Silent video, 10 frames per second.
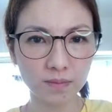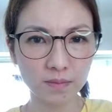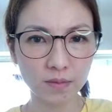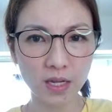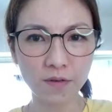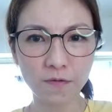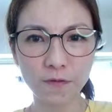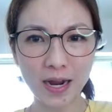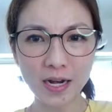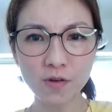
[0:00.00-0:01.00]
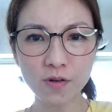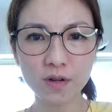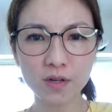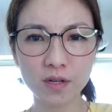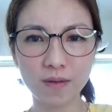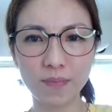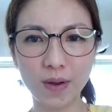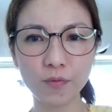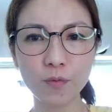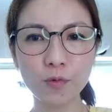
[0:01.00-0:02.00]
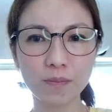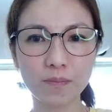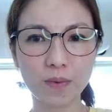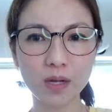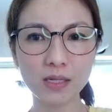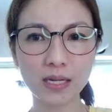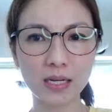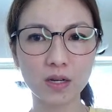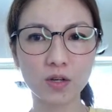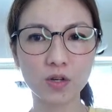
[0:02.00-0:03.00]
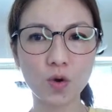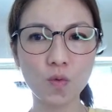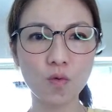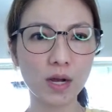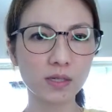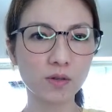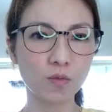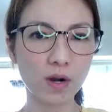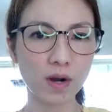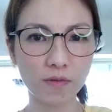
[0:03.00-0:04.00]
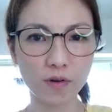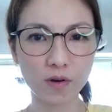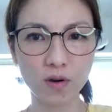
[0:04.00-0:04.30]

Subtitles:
Confine her to a bathroom with the box, like no rugs or whatever.